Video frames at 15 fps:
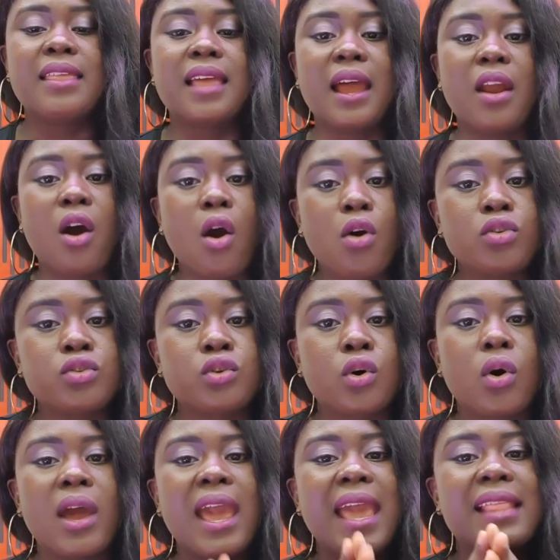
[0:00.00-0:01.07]
Then
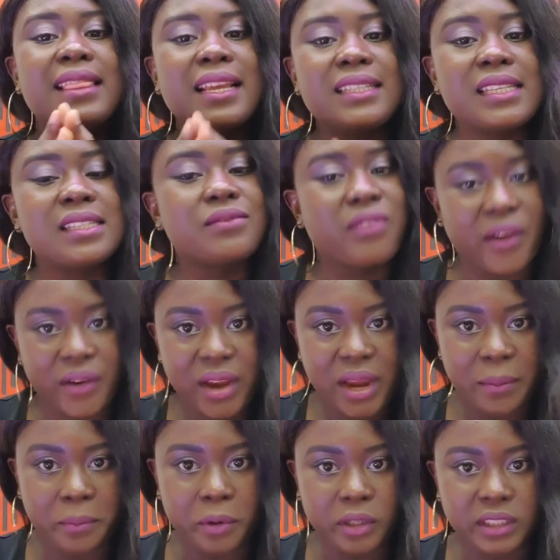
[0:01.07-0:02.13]
also, this is
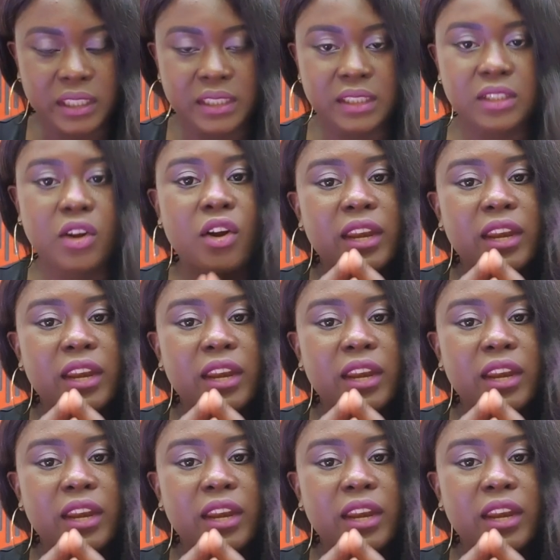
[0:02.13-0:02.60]
very important,